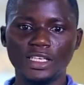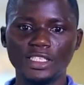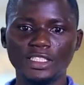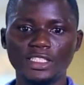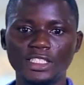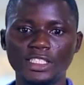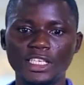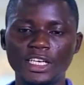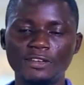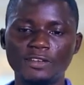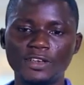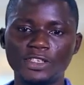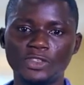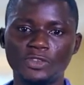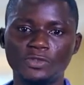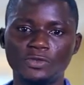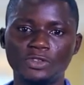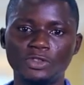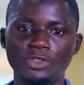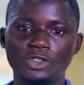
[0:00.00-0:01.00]
In the
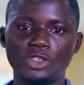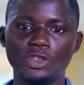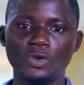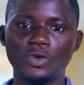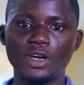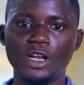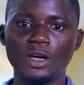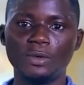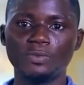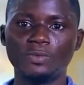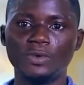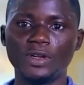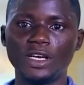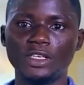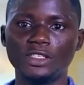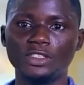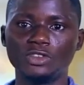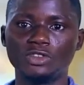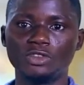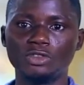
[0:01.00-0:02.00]
nearest future, what I'm
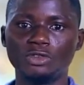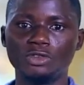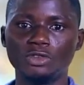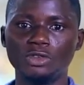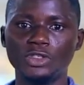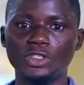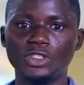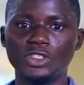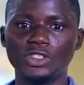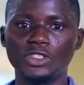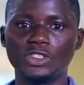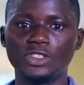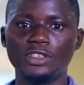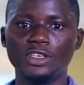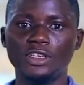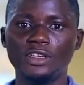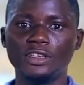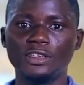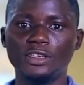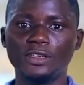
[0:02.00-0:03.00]
planning to do is
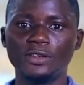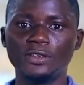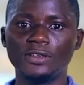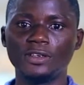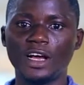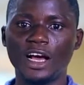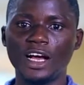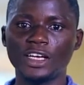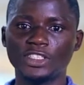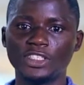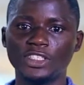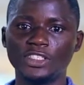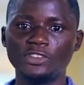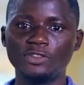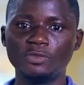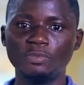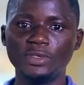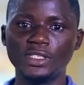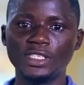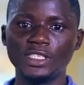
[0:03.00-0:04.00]

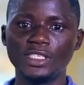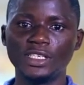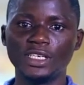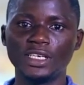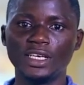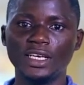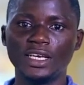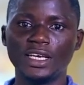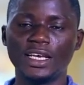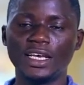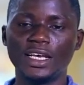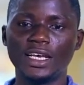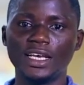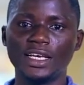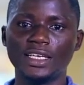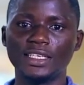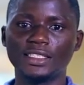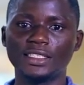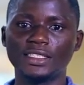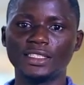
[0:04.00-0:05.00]
achieve big
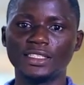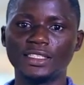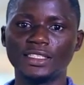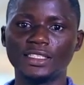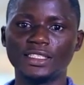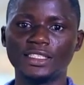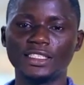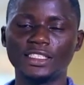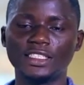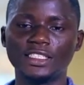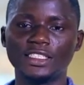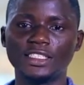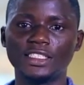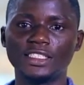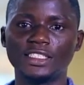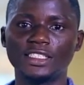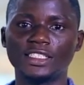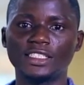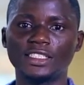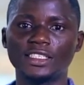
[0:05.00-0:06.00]

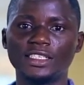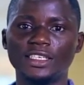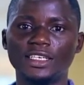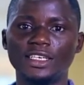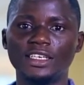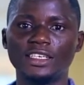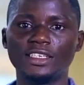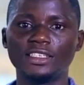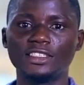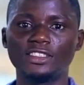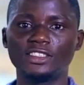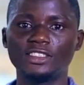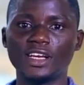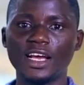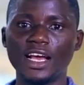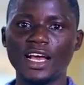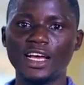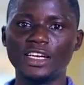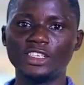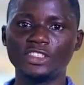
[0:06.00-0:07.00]
and
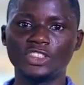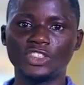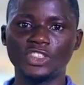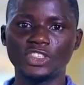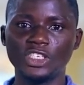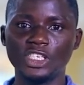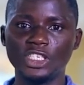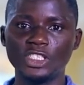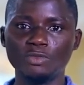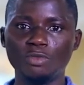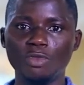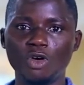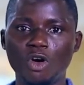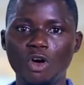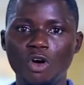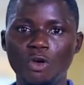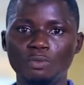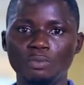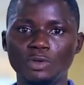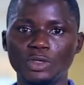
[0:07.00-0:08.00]
try and train
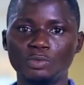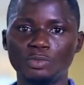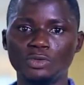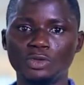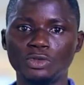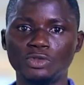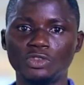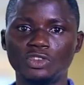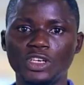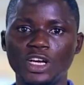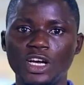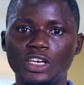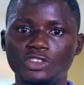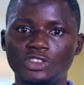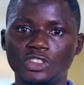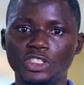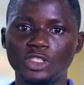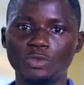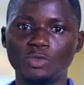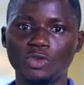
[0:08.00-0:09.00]
more people, try
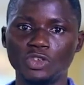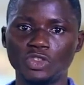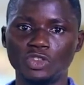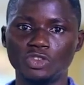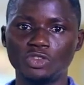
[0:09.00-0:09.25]
and train more